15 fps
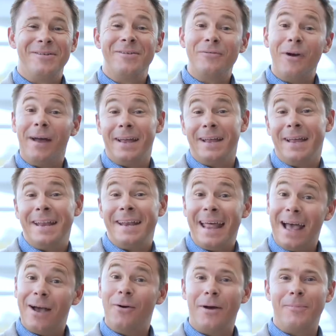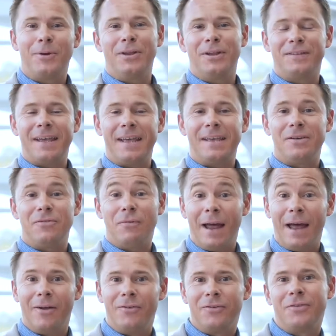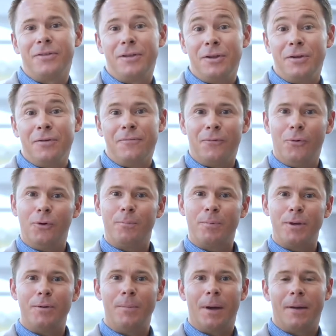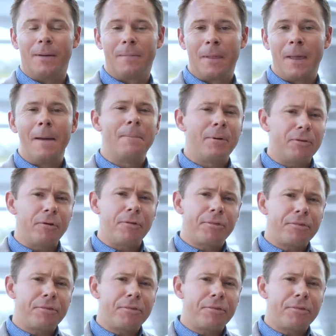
Right, now I'm going to take you round the new Ford Puma. But there are